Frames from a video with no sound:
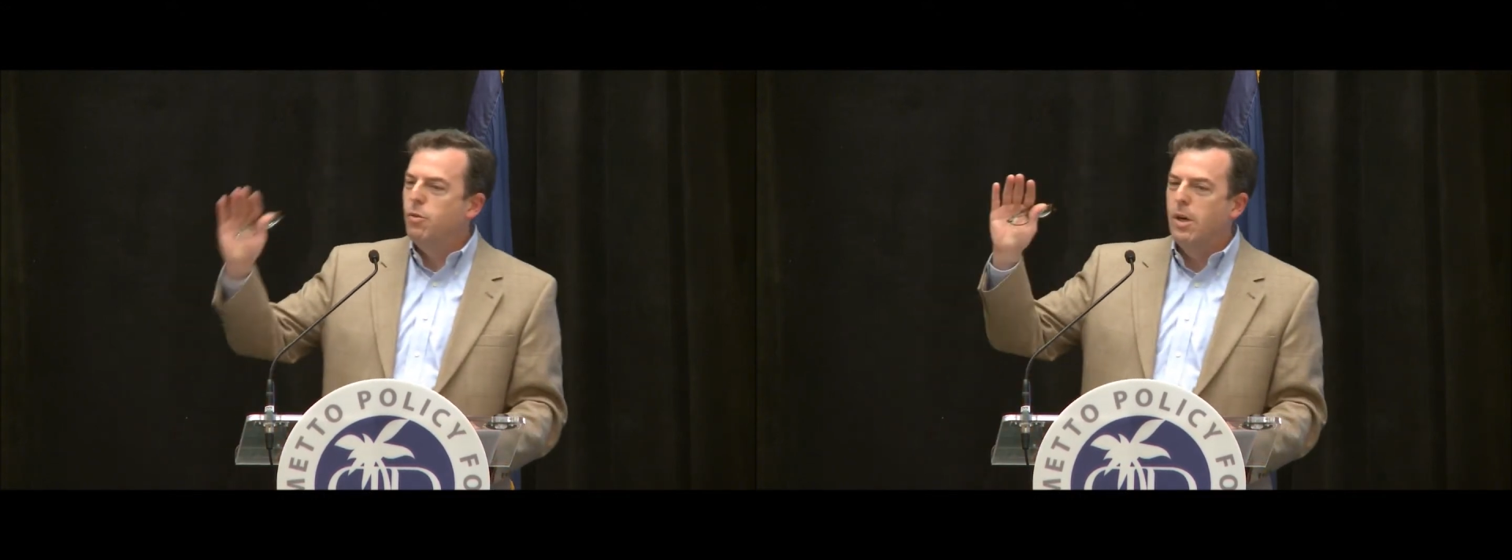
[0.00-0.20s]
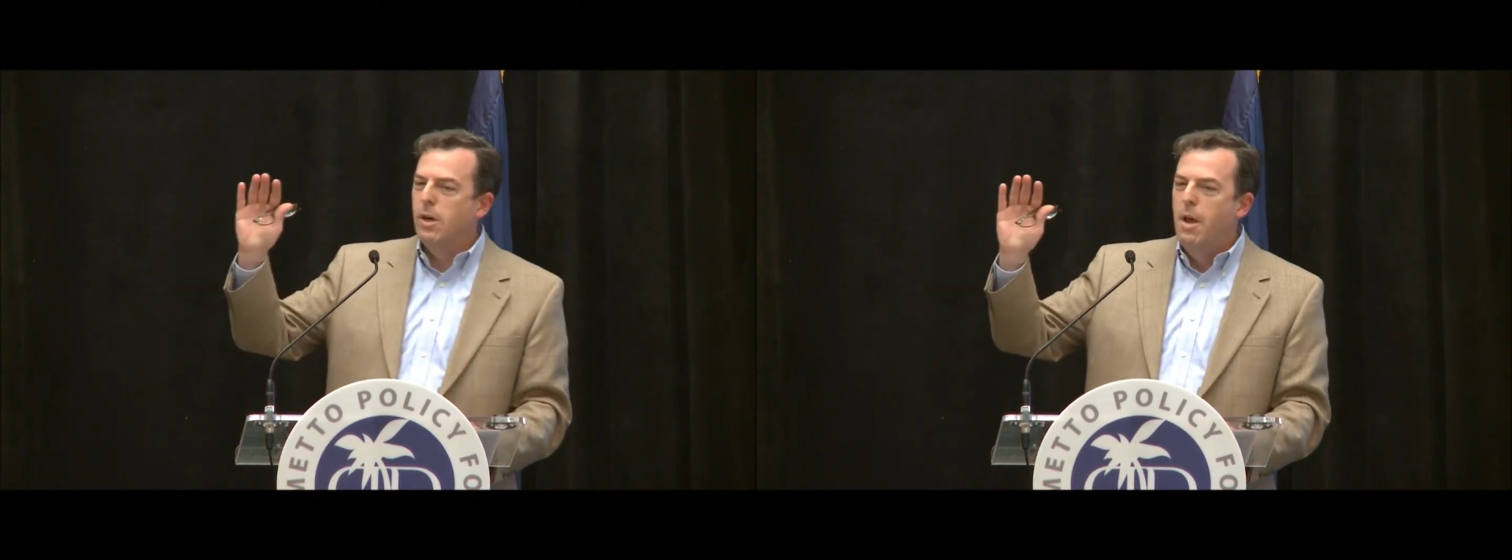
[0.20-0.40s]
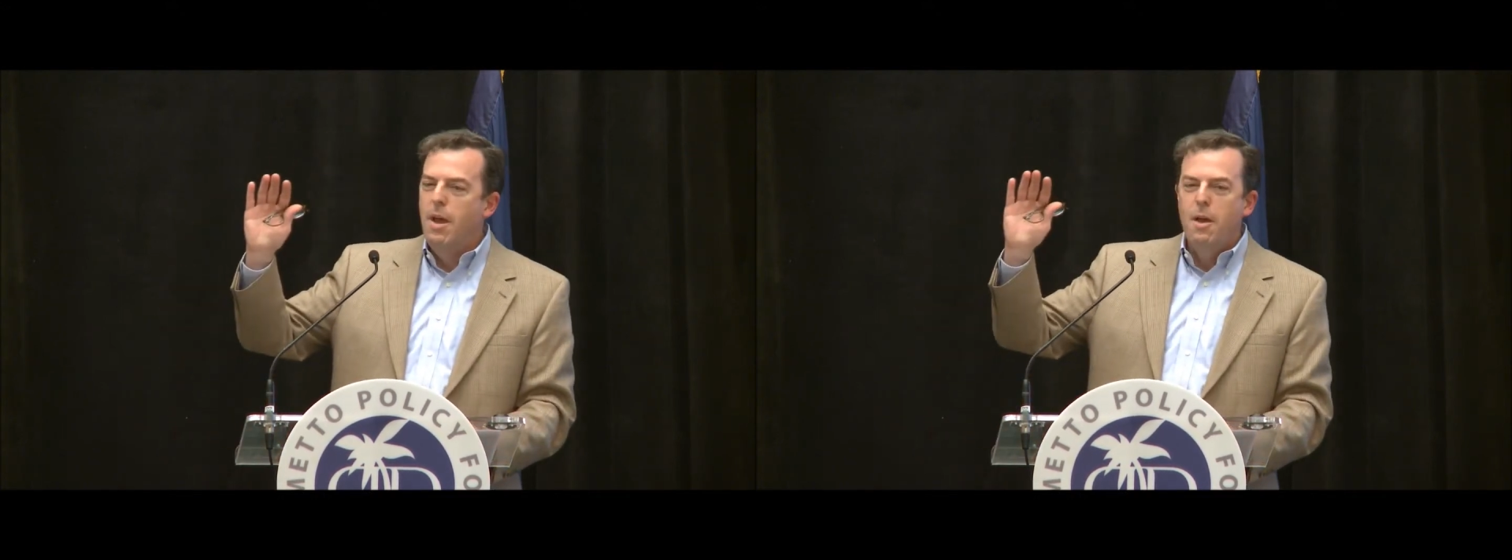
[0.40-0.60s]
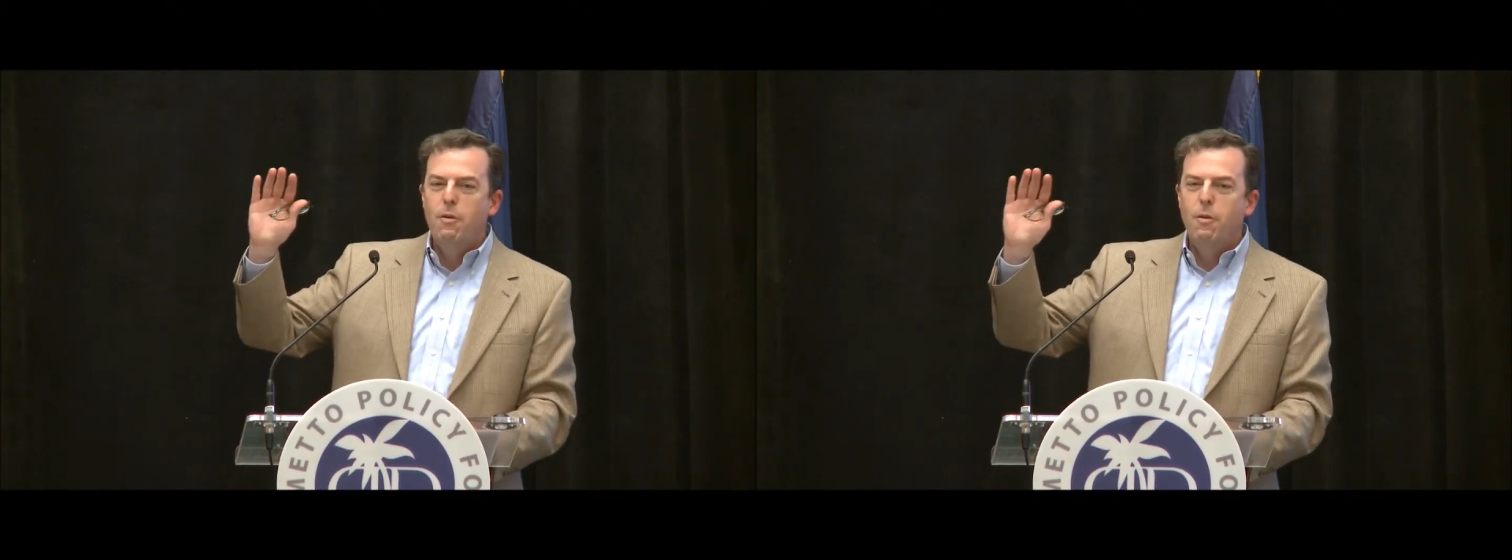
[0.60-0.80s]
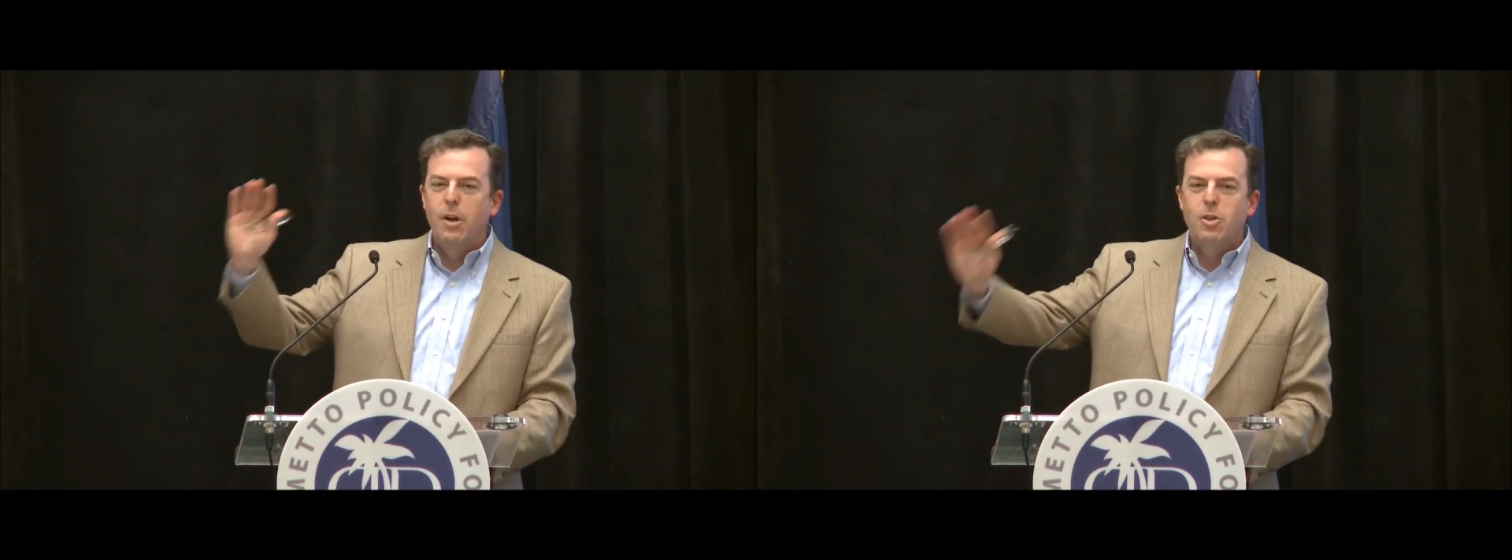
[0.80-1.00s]
for
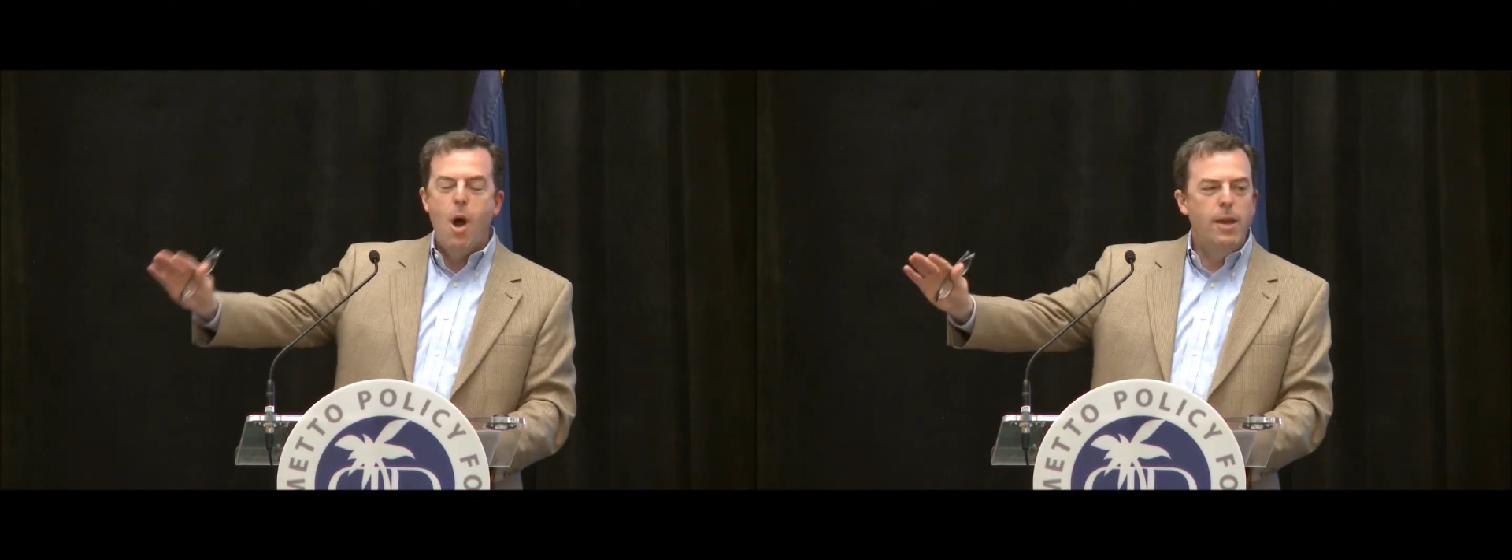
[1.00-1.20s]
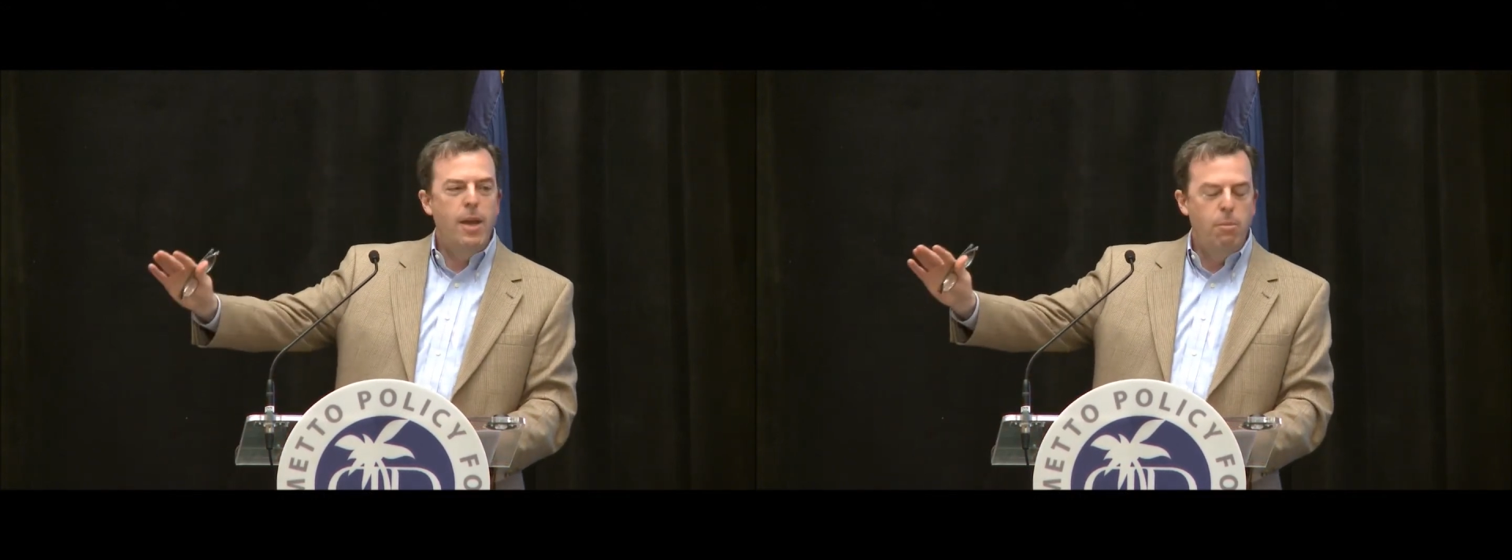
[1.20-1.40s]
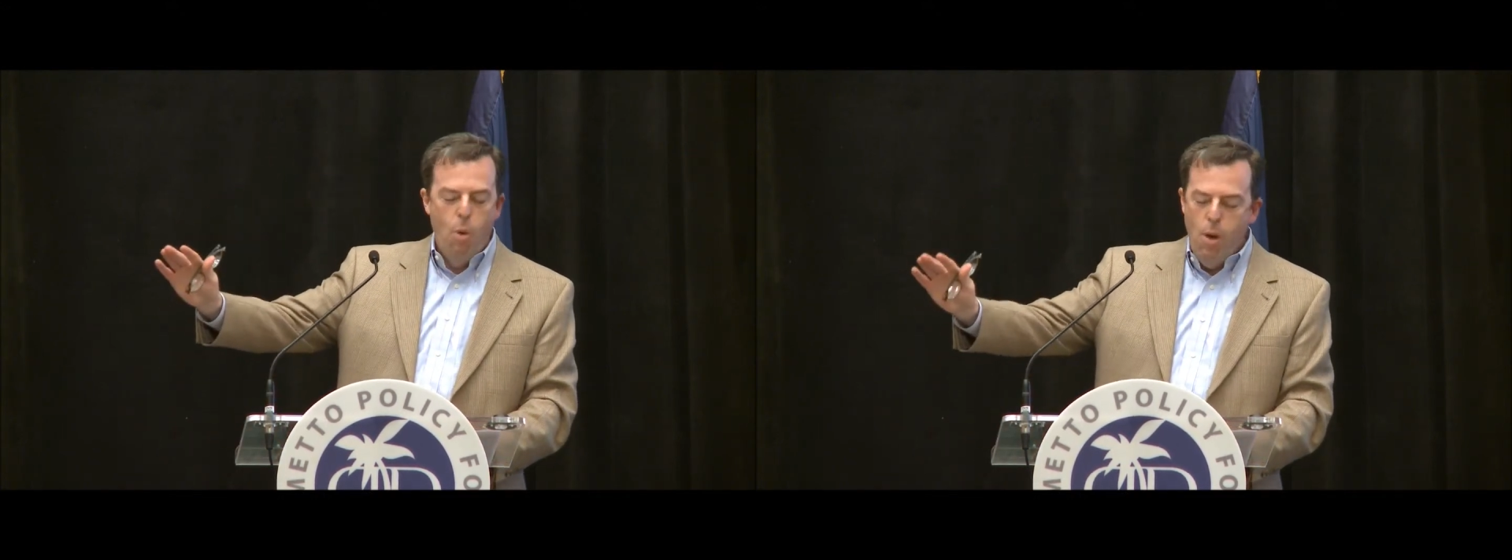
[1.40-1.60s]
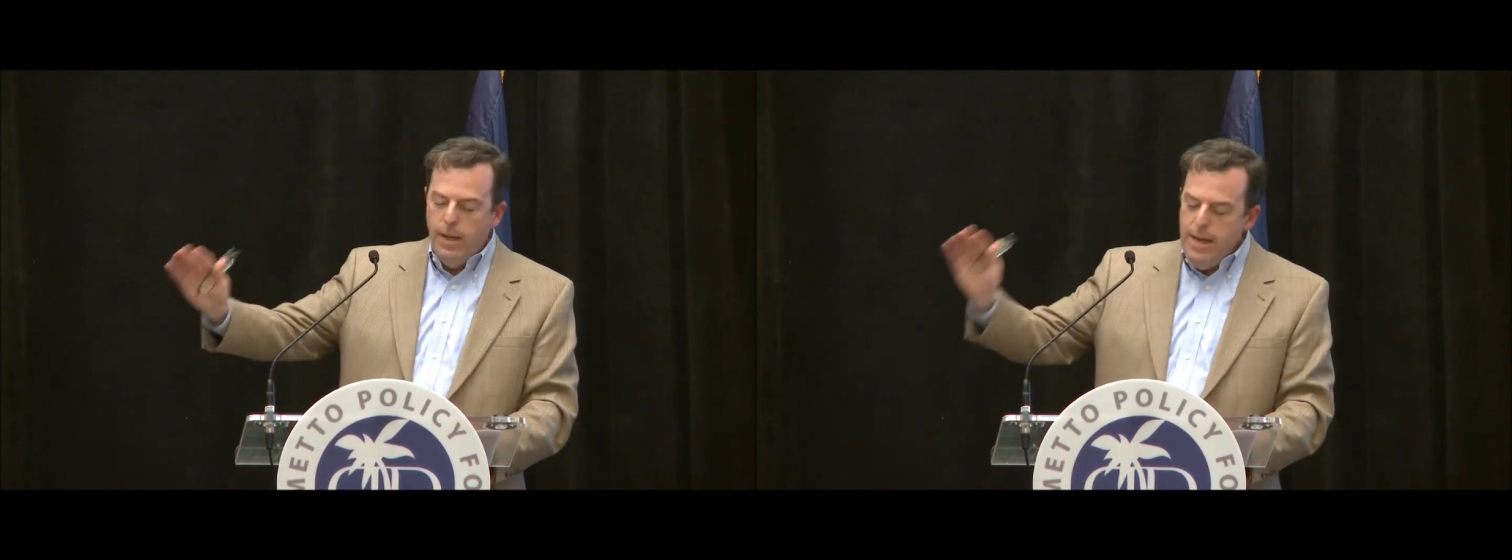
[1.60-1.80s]
a talking point.